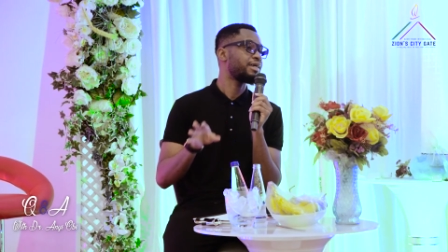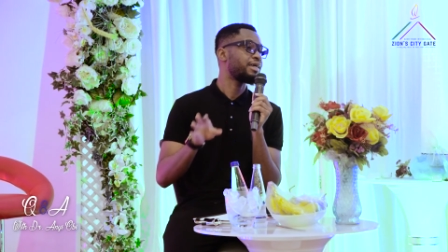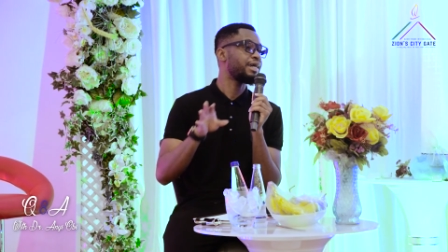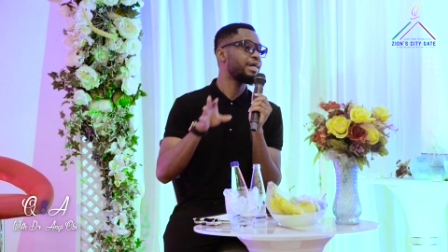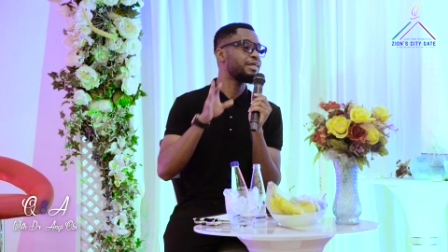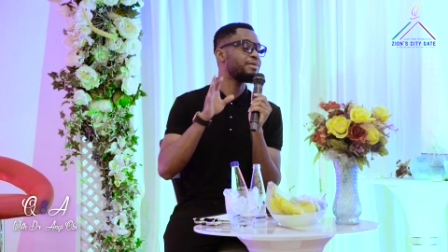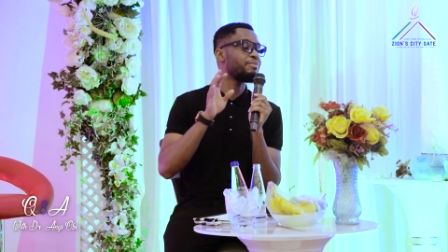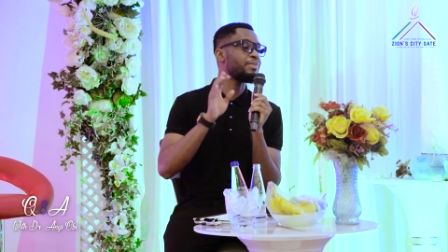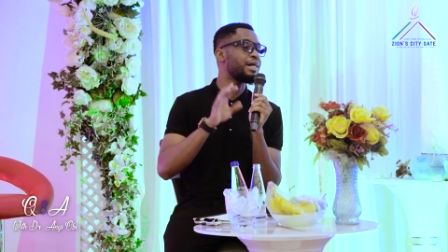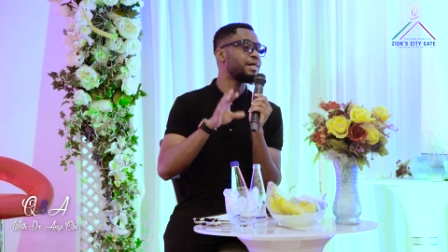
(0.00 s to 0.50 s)

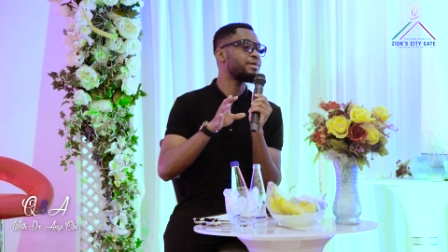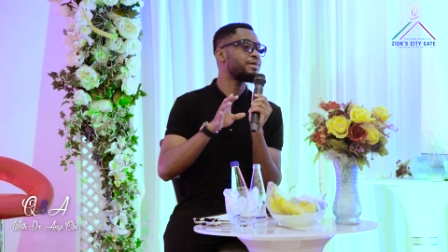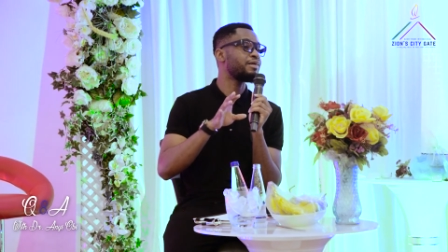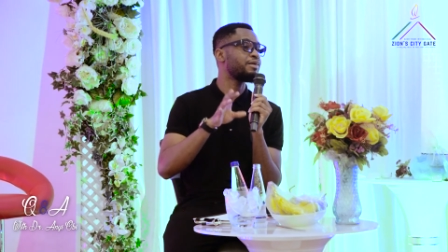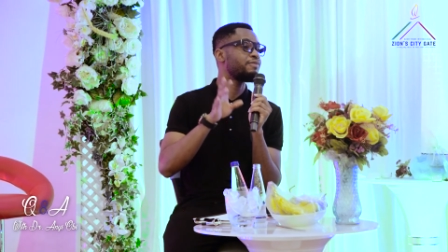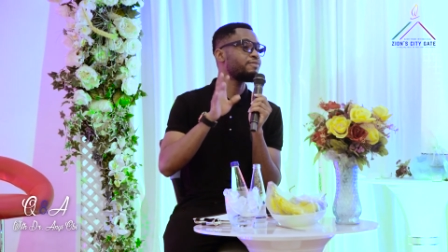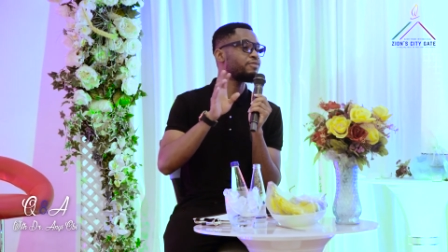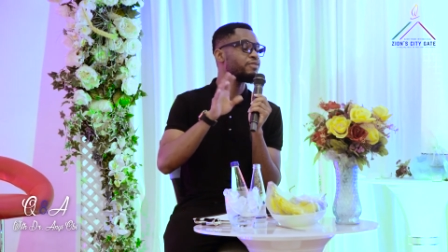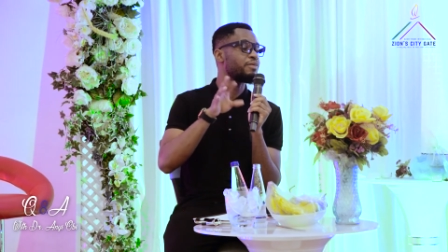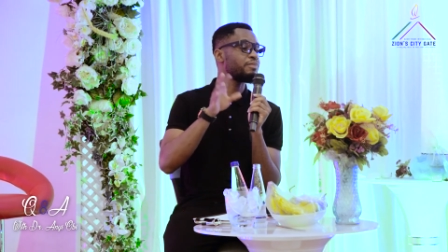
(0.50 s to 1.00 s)
Cain
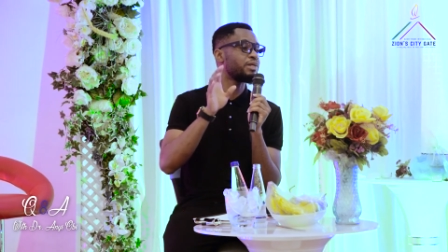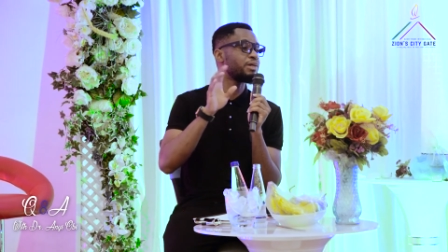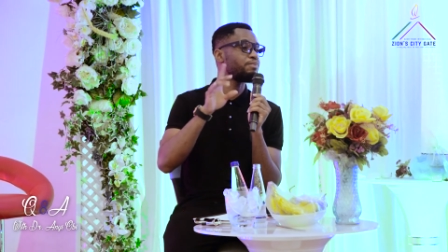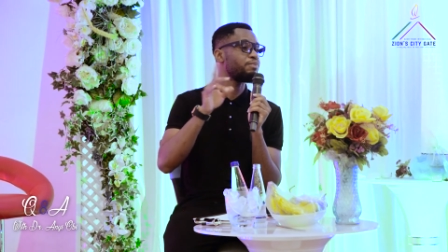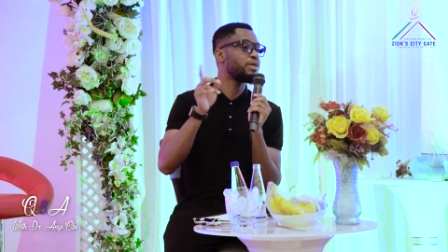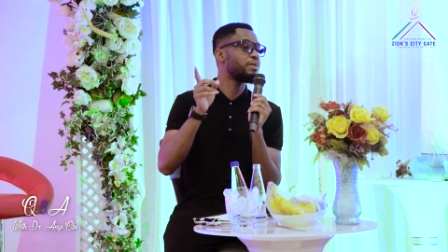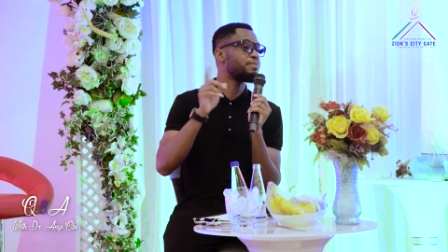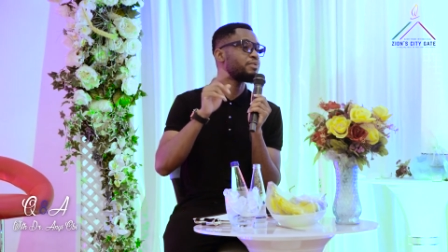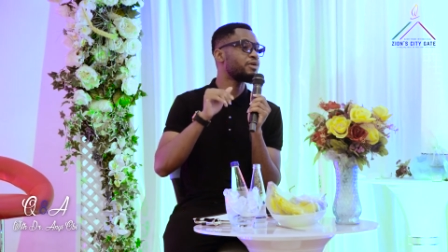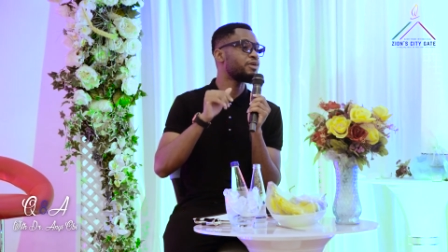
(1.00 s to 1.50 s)
married from the
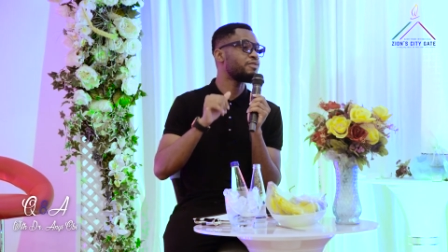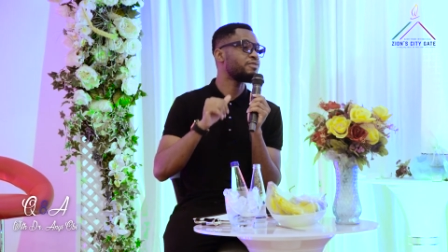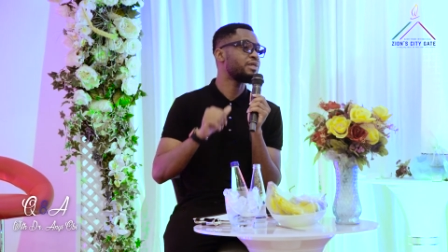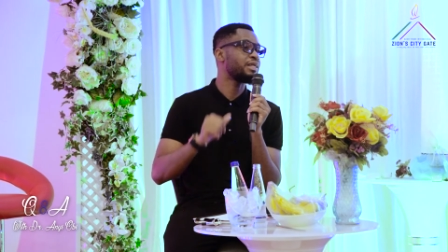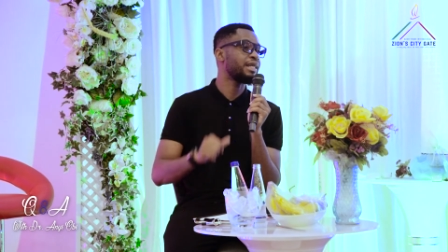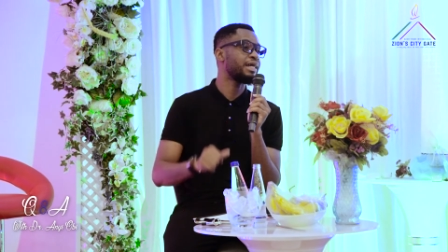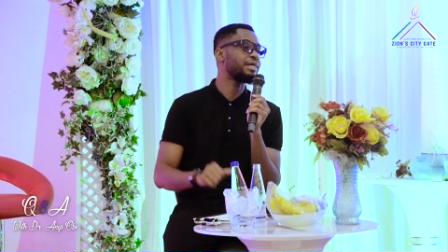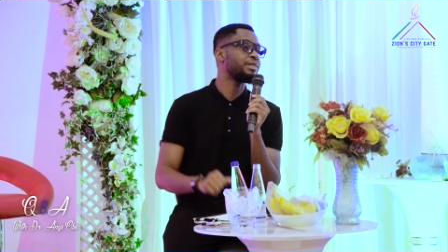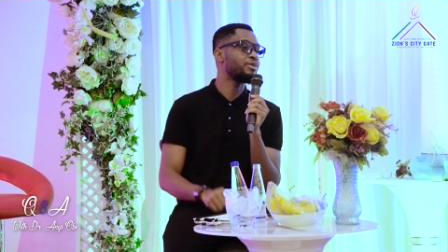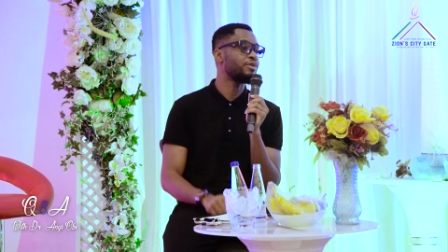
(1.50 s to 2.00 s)
people of
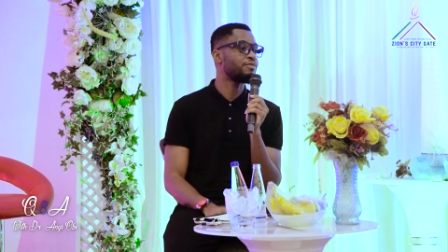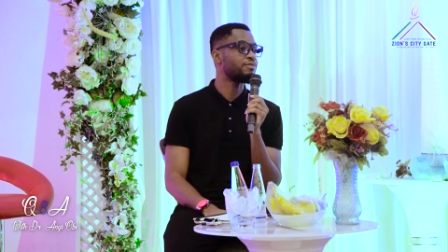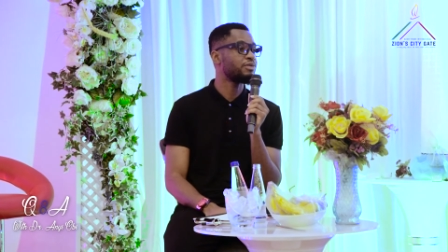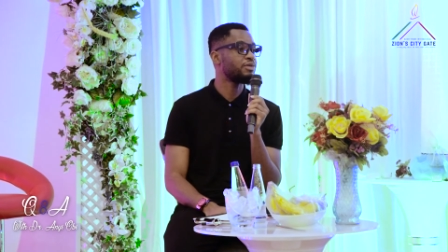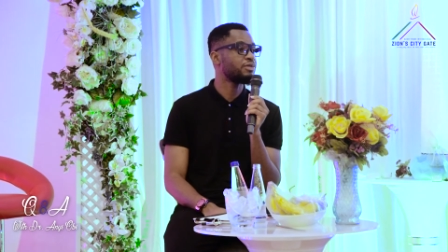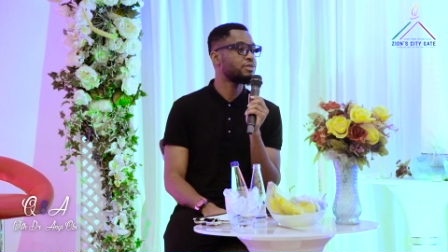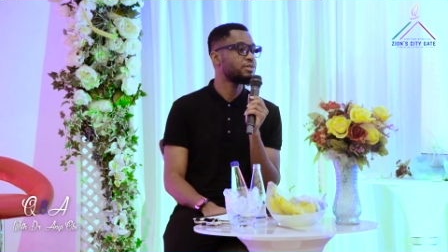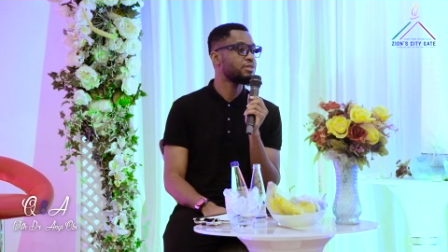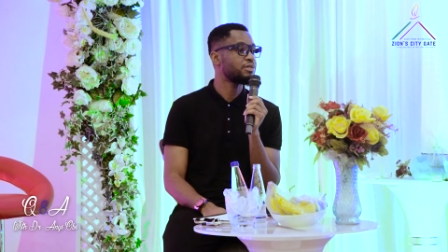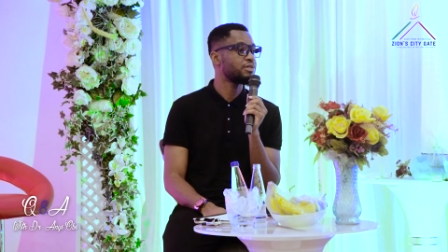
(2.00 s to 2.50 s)
the land of
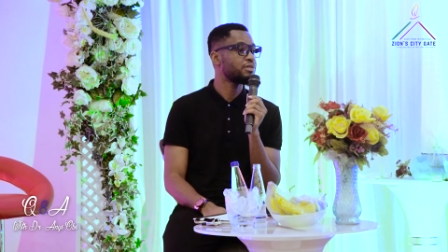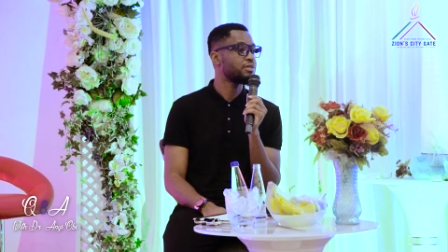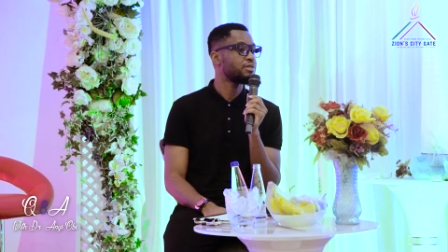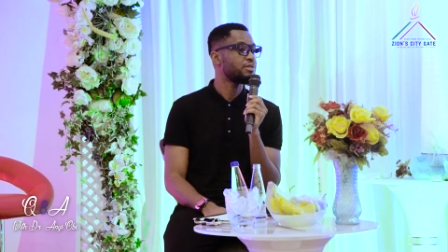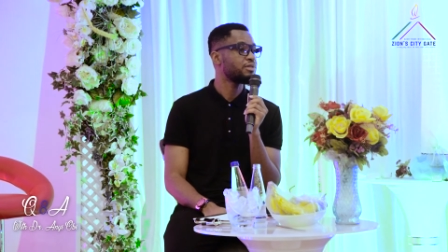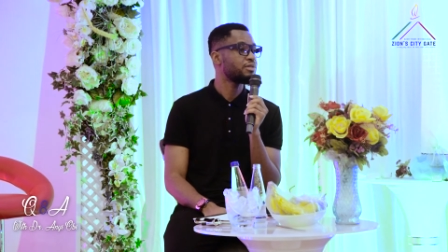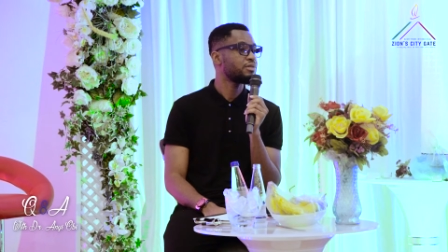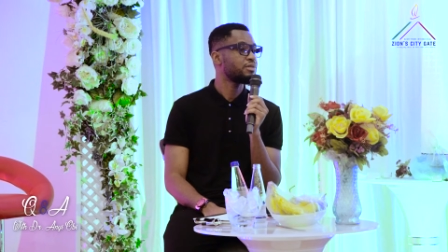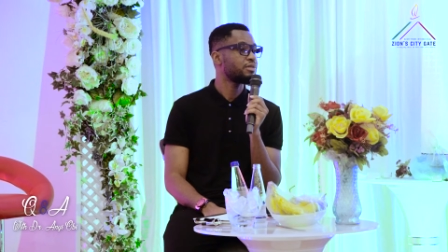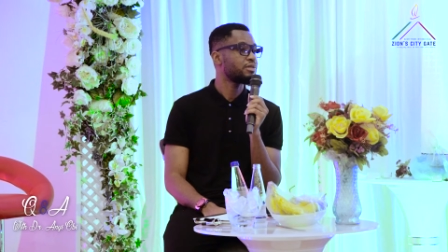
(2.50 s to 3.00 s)
Nod.
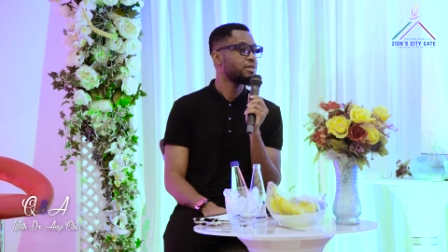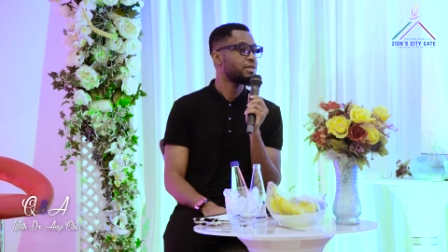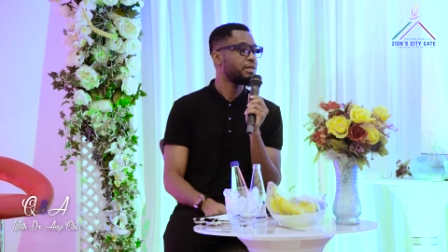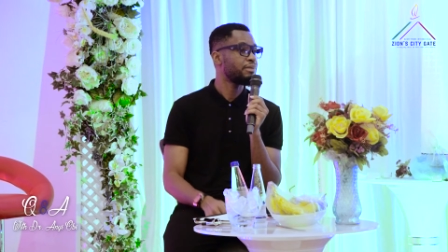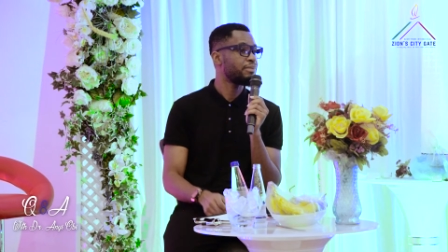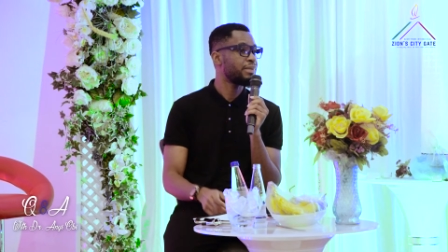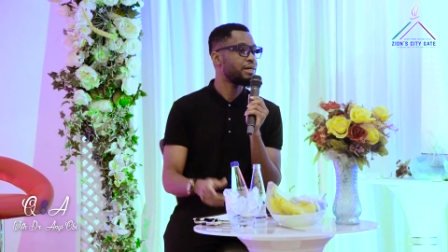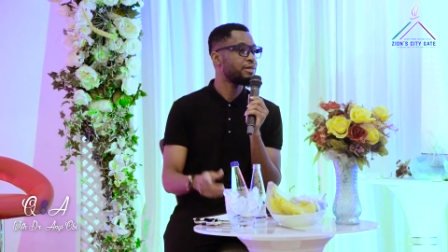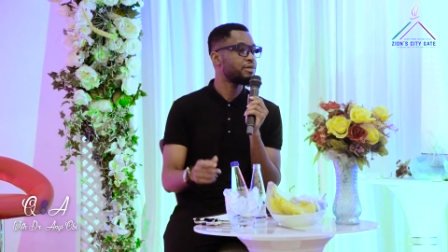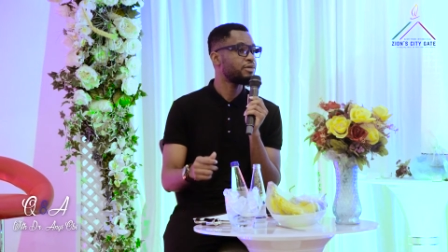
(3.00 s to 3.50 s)

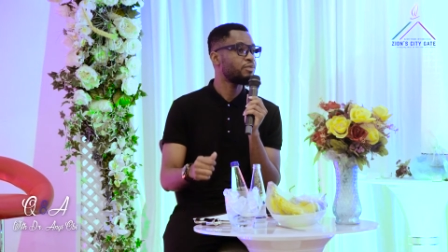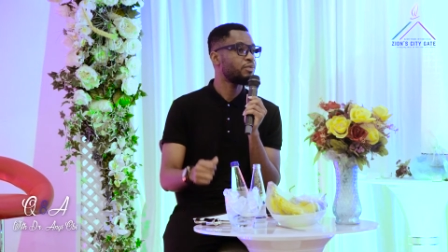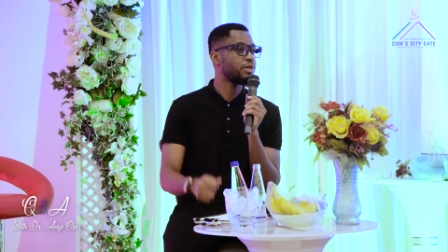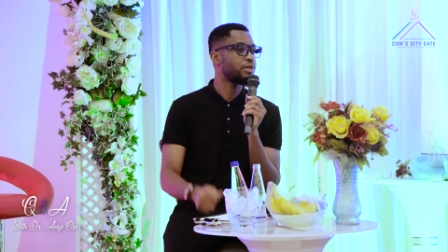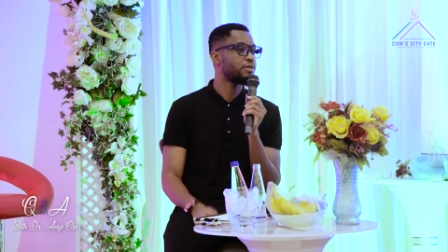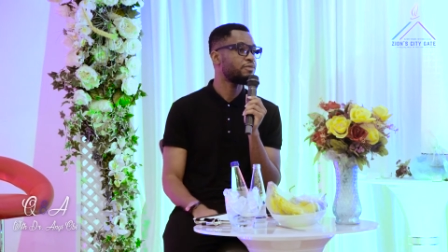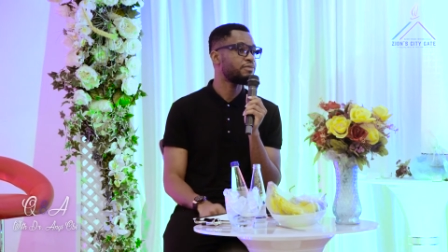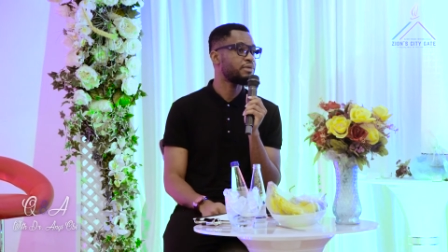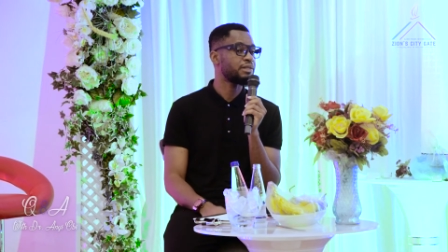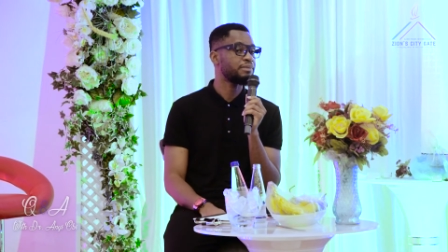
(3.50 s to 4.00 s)
He married
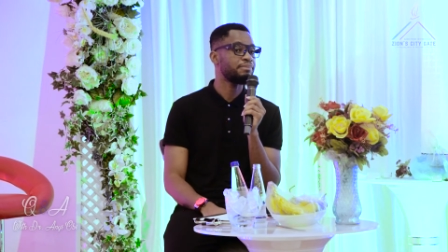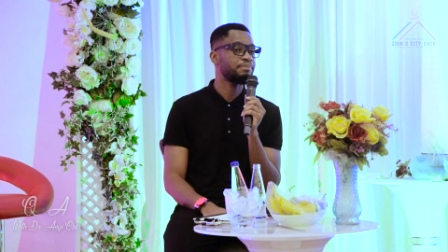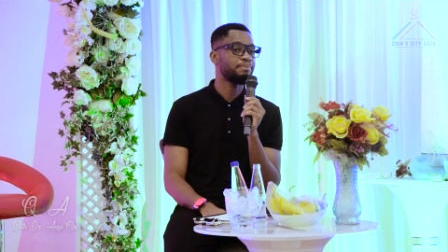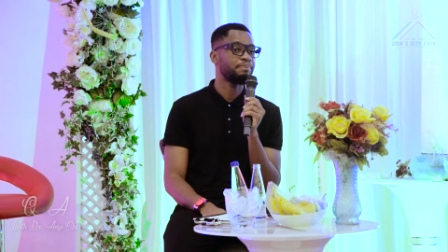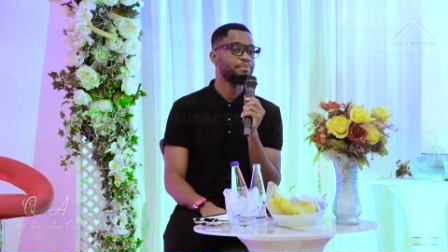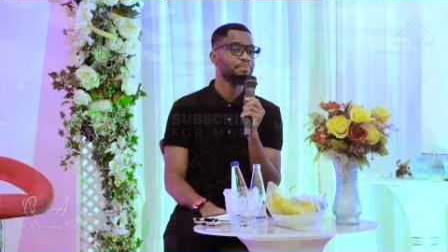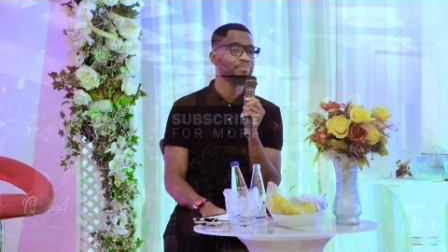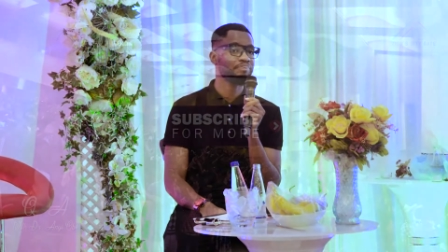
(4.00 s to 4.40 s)
one of them.